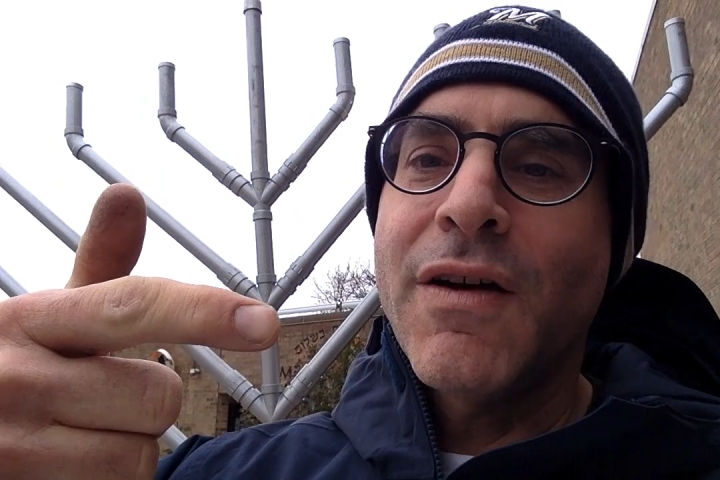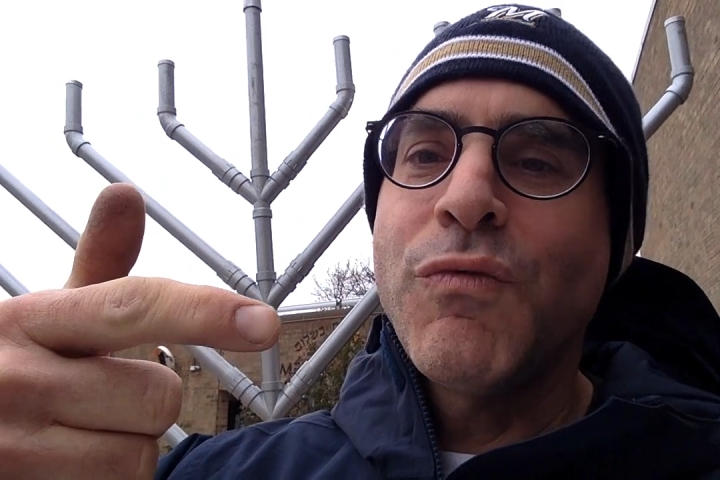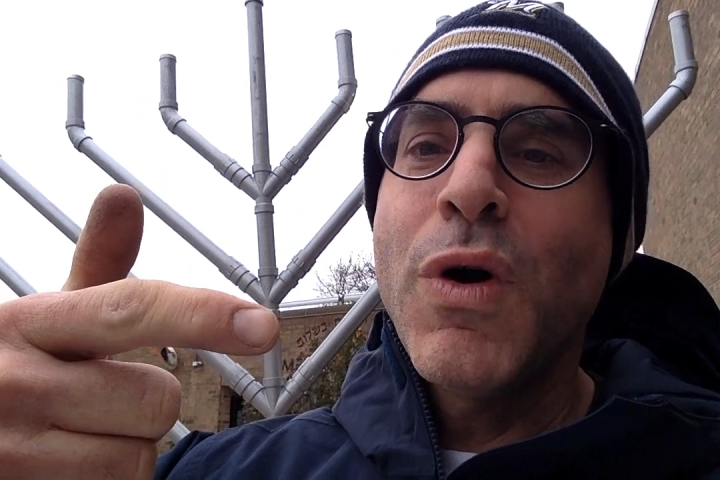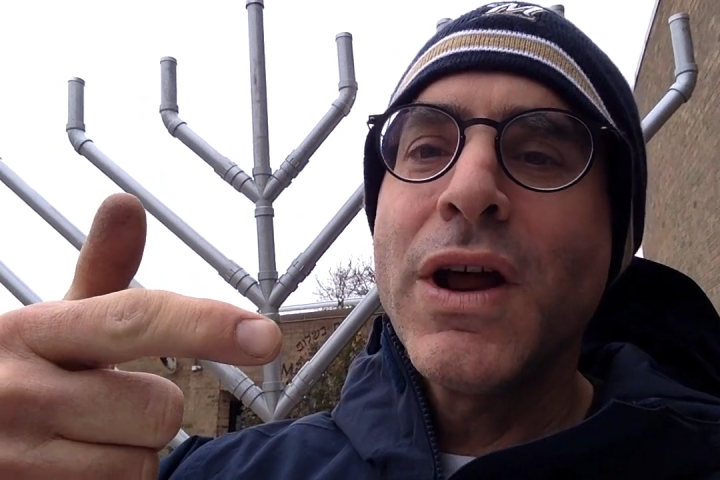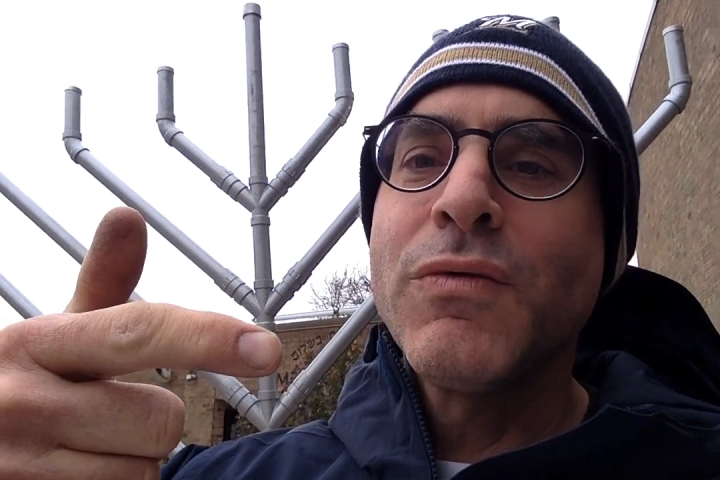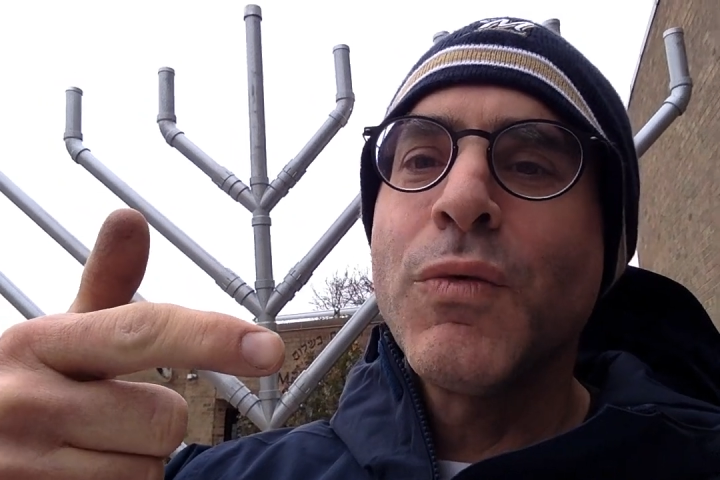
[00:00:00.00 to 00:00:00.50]
of
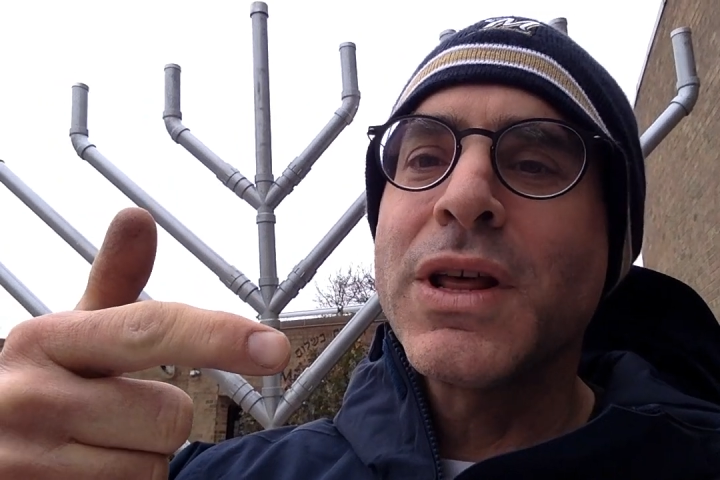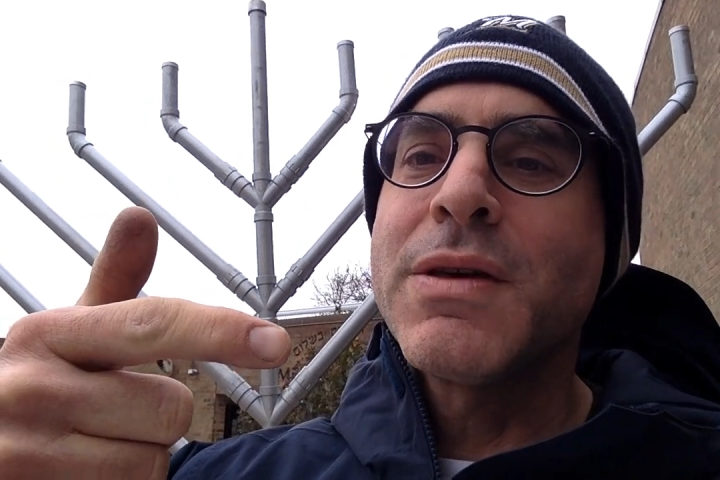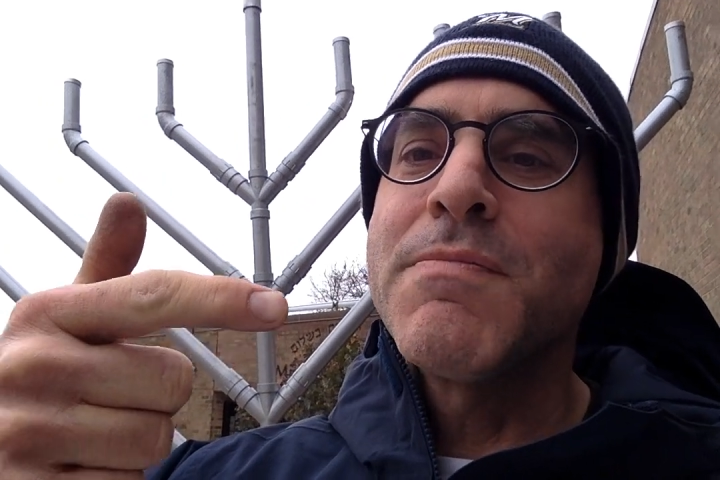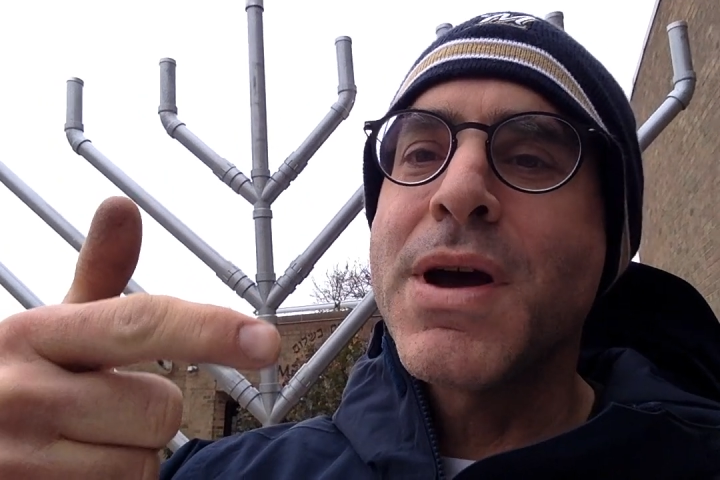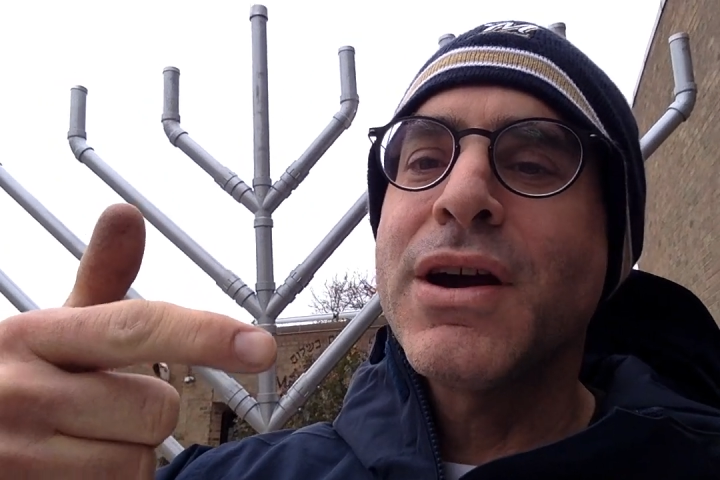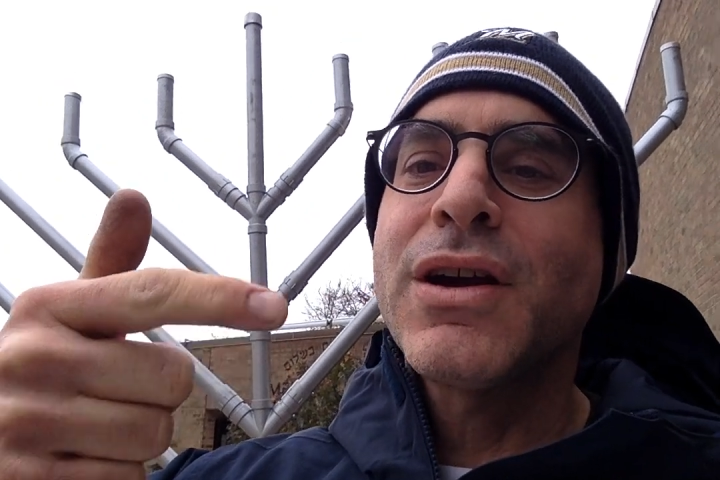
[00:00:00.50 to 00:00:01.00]
one where the
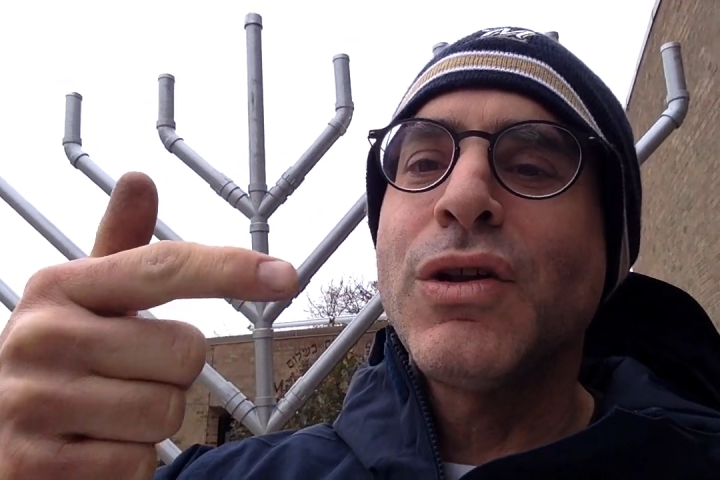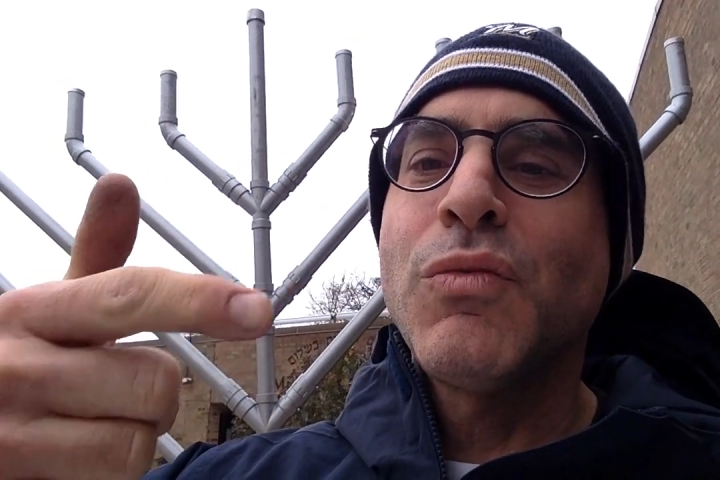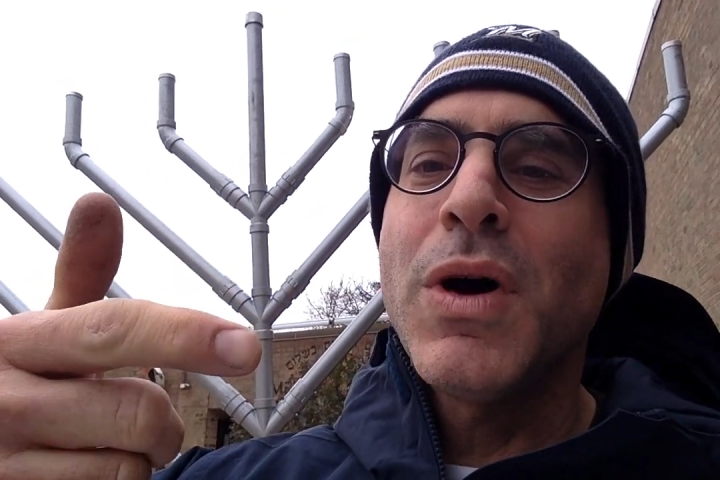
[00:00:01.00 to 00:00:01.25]
miracle